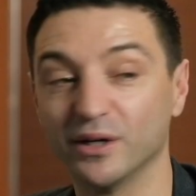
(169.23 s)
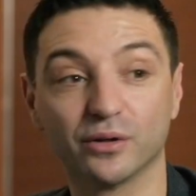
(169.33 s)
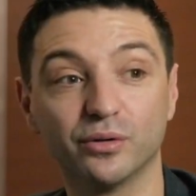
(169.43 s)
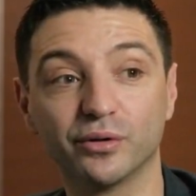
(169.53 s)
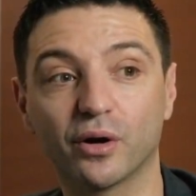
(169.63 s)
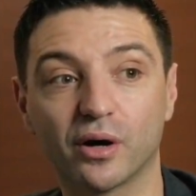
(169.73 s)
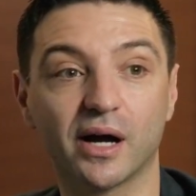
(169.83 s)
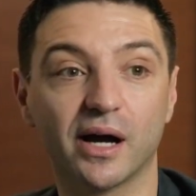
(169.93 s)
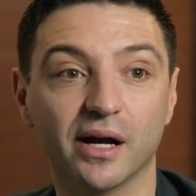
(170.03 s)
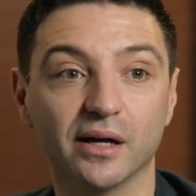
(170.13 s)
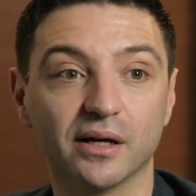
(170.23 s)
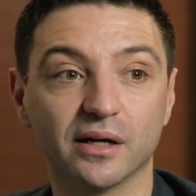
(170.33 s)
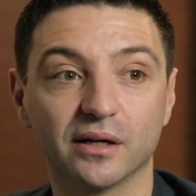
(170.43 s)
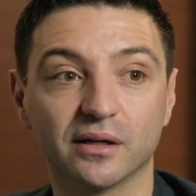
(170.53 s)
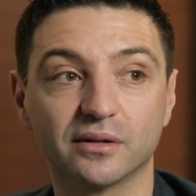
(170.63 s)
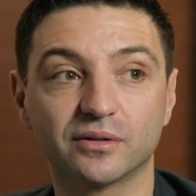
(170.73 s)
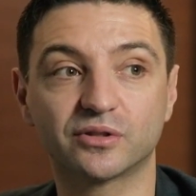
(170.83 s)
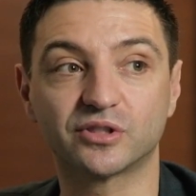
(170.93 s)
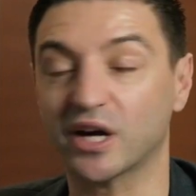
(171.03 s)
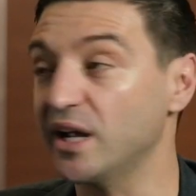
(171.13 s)
Could I
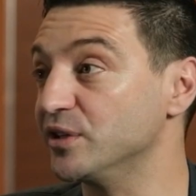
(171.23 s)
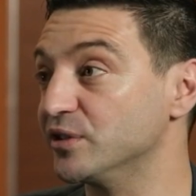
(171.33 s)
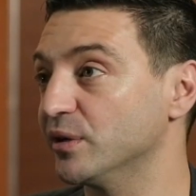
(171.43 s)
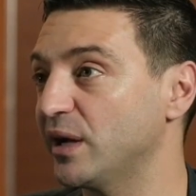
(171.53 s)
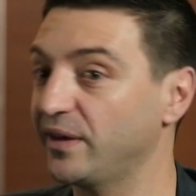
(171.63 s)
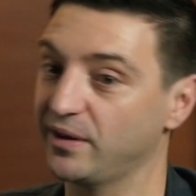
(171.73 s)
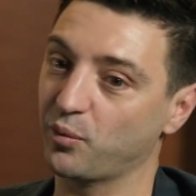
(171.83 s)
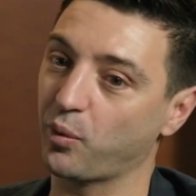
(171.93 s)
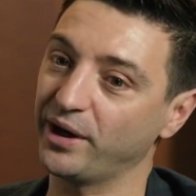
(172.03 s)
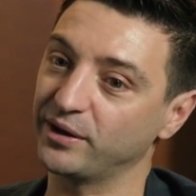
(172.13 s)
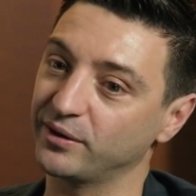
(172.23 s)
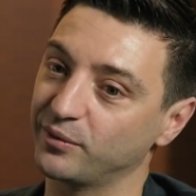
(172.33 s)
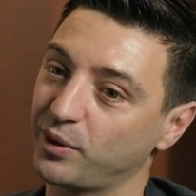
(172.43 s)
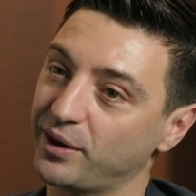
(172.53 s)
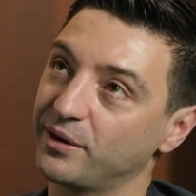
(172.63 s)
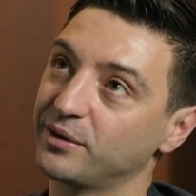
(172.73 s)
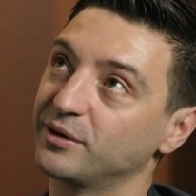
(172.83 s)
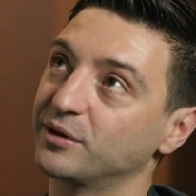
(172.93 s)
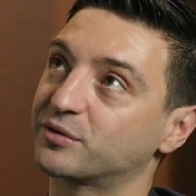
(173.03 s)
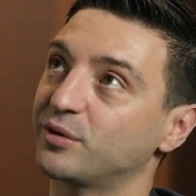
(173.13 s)
change, at the one
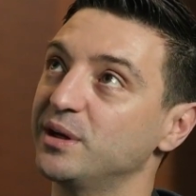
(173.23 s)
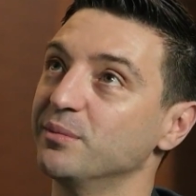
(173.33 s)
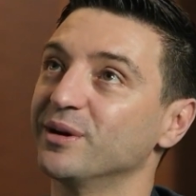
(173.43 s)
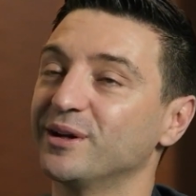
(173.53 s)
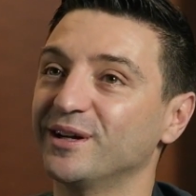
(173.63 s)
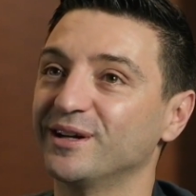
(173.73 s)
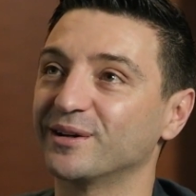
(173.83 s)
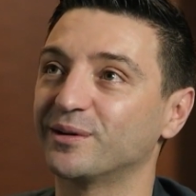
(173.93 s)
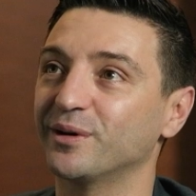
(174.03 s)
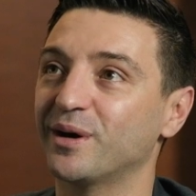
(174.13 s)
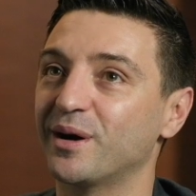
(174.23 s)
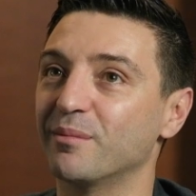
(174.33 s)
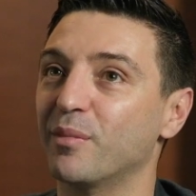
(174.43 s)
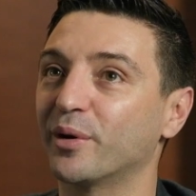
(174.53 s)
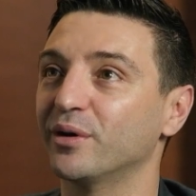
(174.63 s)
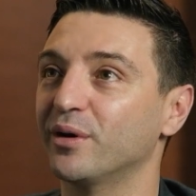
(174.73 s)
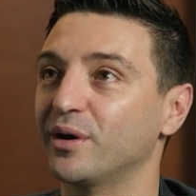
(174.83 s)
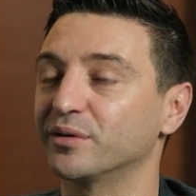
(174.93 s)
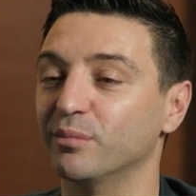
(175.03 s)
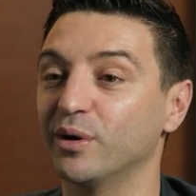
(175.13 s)
extreme, could I
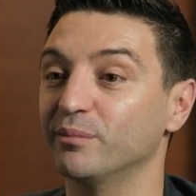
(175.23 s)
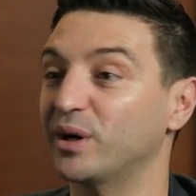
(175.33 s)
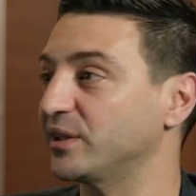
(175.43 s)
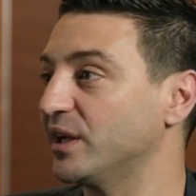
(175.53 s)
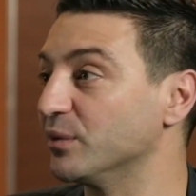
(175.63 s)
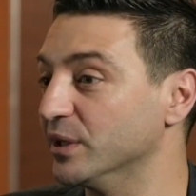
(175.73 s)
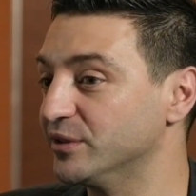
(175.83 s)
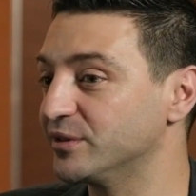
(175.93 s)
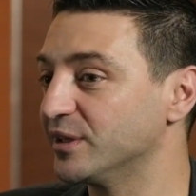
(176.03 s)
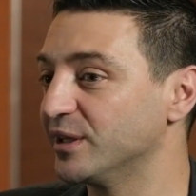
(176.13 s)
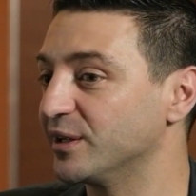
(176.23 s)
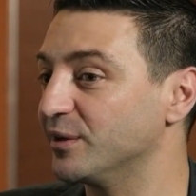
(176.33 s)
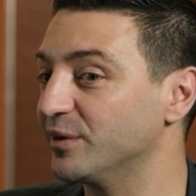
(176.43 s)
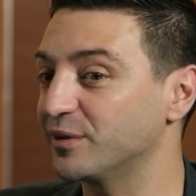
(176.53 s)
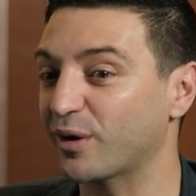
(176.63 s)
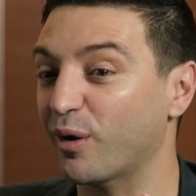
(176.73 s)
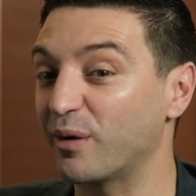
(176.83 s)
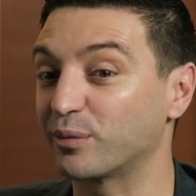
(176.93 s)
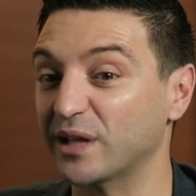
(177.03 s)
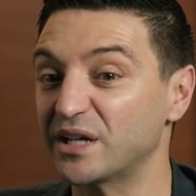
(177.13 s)
modernize my language? There's a
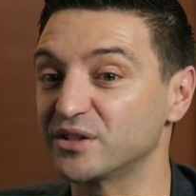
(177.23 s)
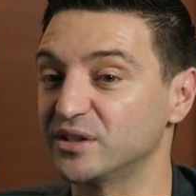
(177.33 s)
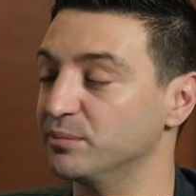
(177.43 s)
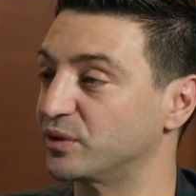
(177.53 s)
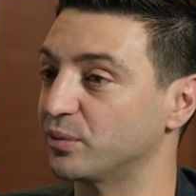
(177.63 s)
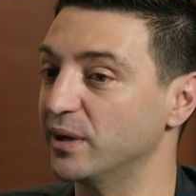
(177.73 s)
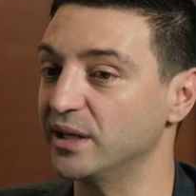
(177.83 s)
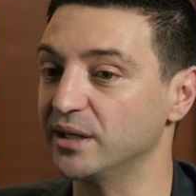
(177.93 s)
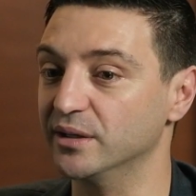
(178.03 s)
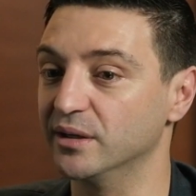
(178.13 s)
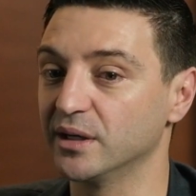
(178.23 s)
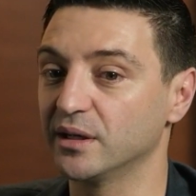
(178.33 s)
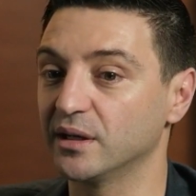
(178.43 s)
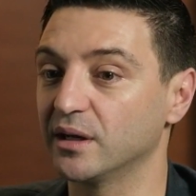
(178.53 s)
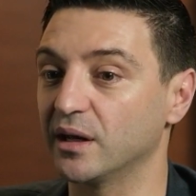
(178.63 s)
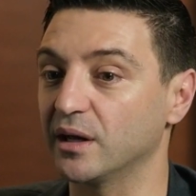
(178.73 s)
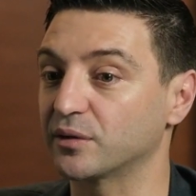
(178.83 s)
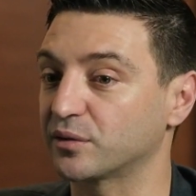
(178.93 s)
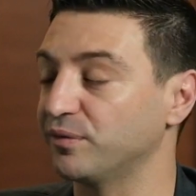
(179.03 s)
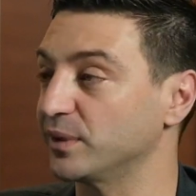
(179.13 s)
relationship between
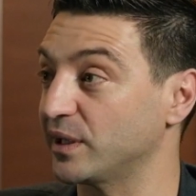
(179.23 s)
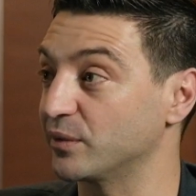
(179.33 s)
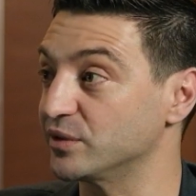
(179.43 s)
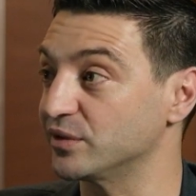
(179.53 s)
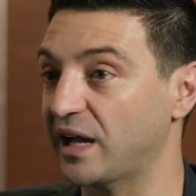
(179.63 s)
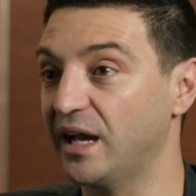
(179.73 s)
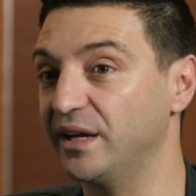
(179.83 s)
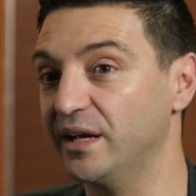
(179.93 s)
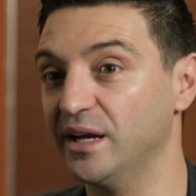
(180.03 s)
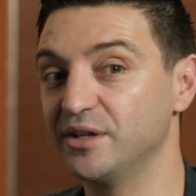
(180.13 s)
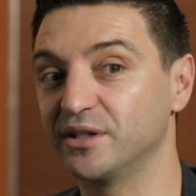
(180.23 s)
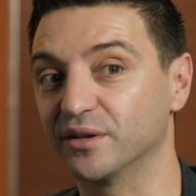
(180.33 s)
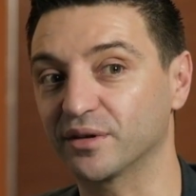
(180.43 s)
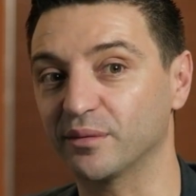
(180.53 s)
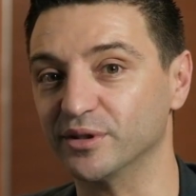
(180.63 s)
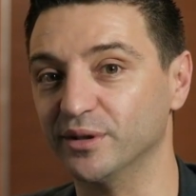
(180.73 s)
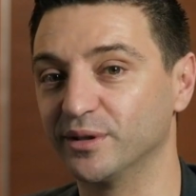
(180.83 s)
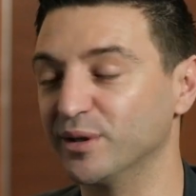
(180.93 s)
software languages and energy consumption.